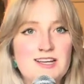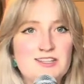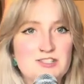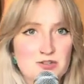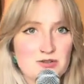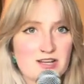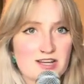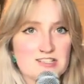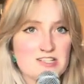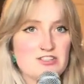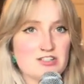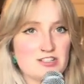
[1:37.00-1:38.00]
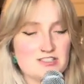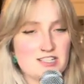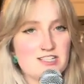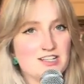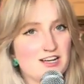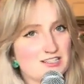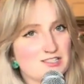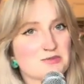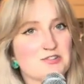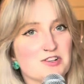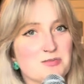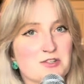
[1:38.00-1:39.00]
doing a digital detox,
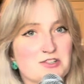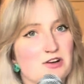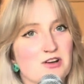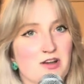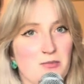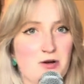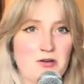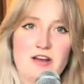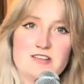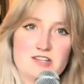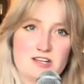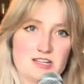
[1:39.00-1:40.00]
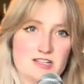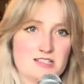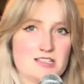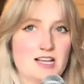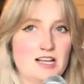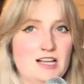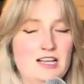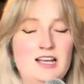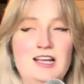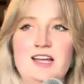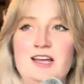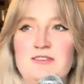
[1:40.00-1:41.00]
which I'll be talking about, as you can tell
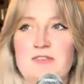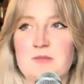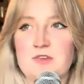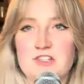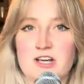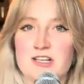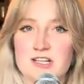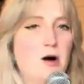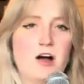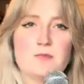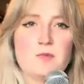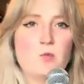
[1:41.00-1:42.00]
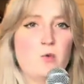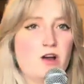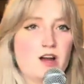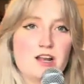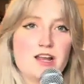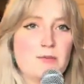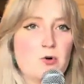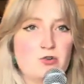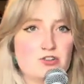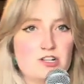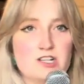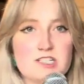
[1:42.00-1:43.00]
from the title. I've been weirdly
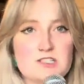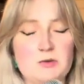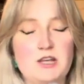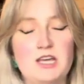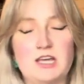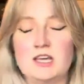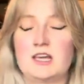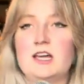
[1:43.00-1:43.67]
emotional this week.